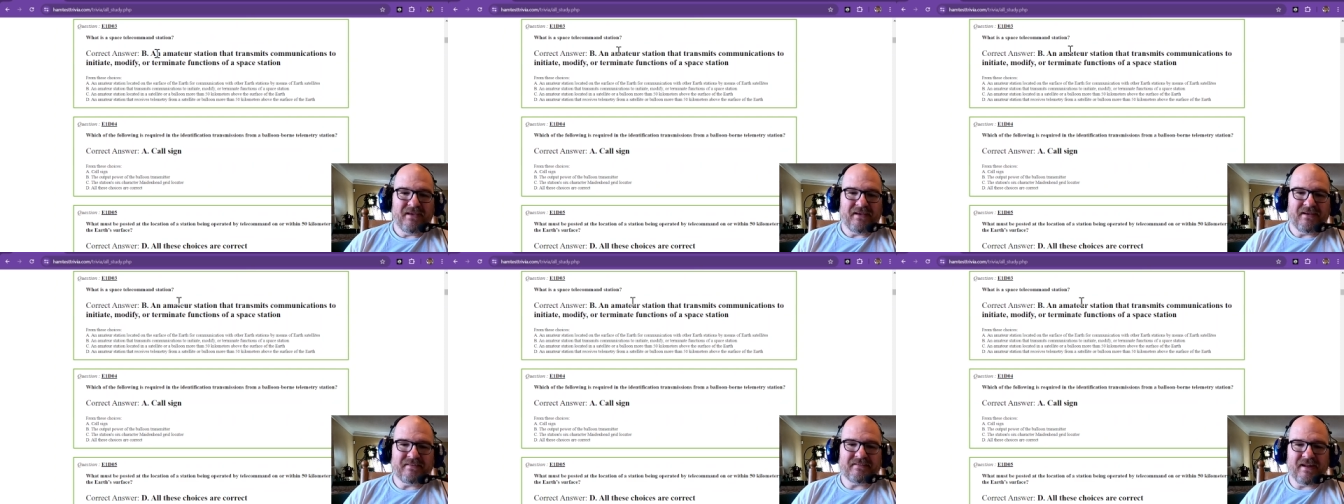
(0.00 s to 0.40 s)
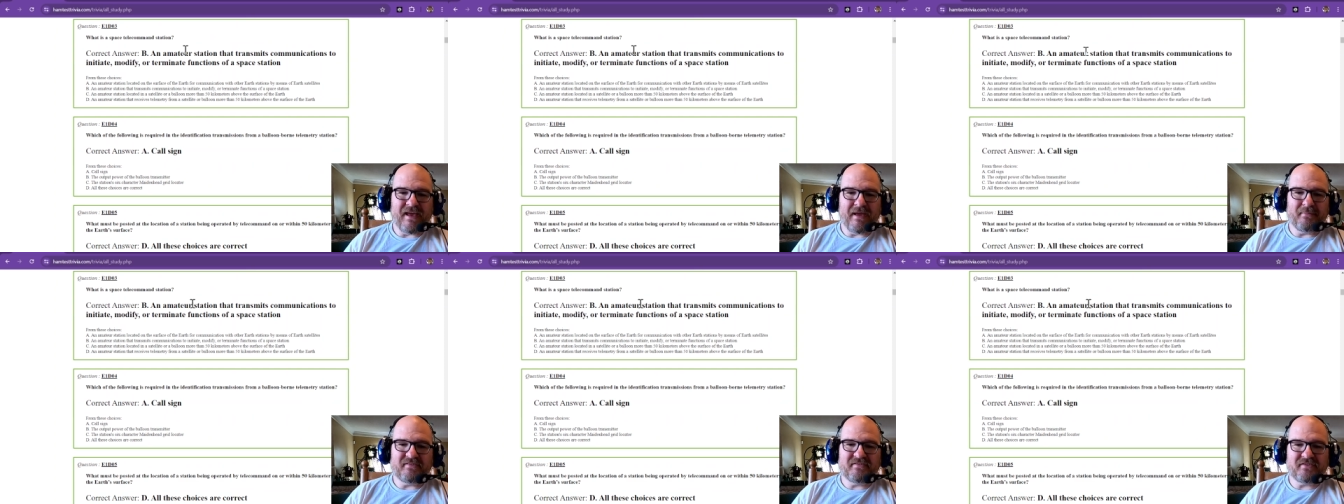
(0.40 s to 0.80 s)
It's an
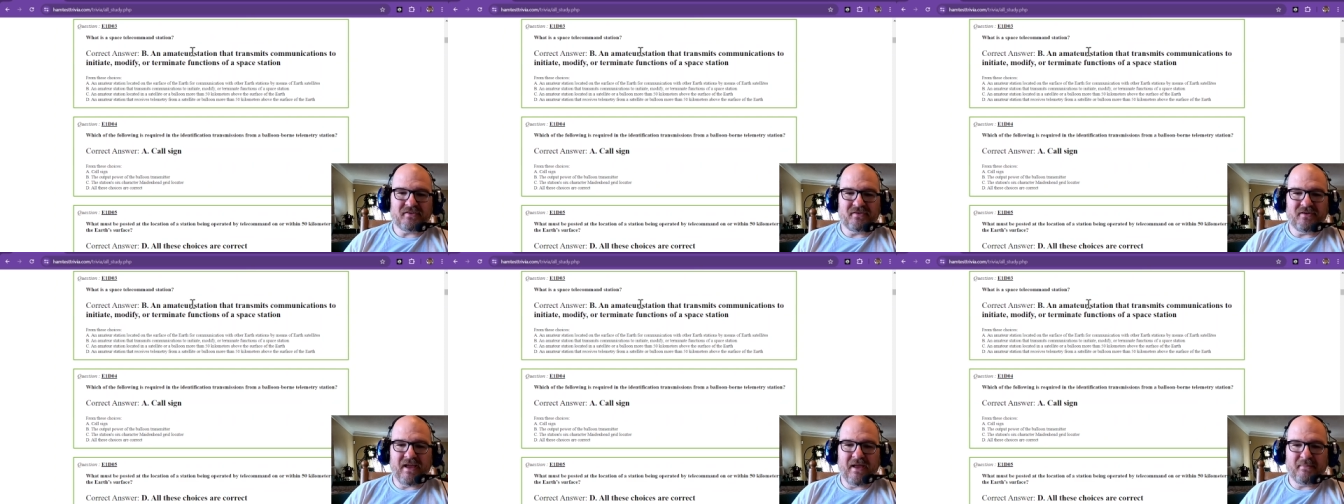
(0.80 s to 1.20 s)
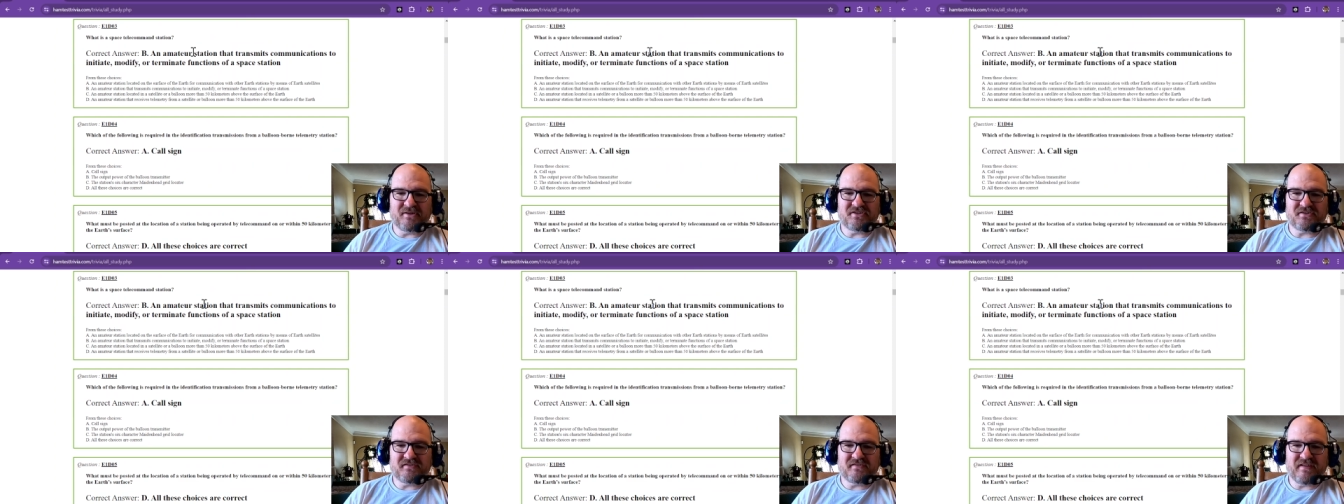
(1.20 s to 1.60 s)

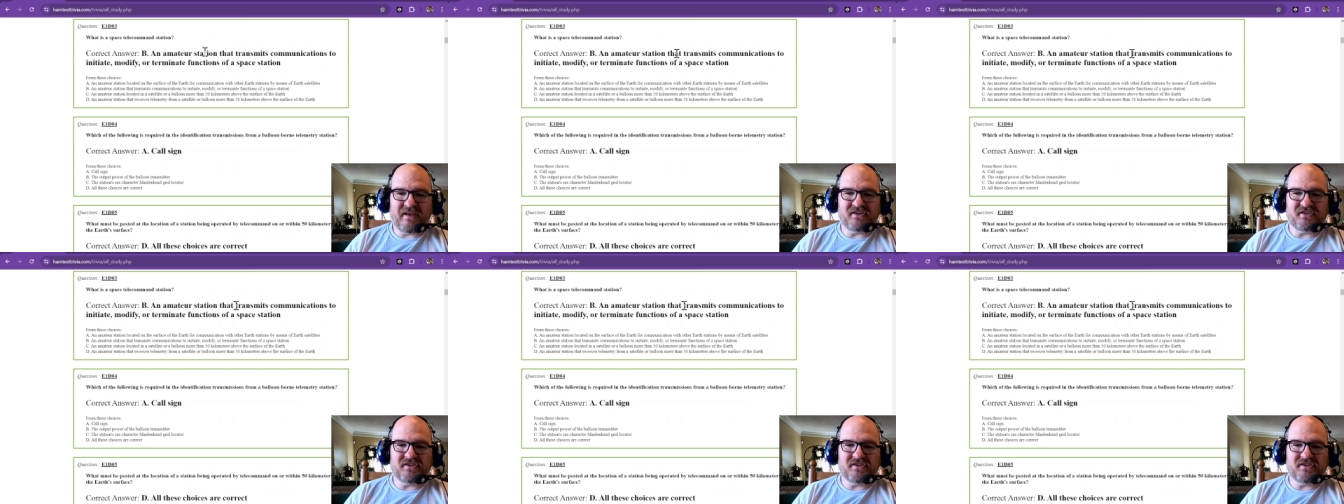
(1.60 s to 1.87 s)
amateur, station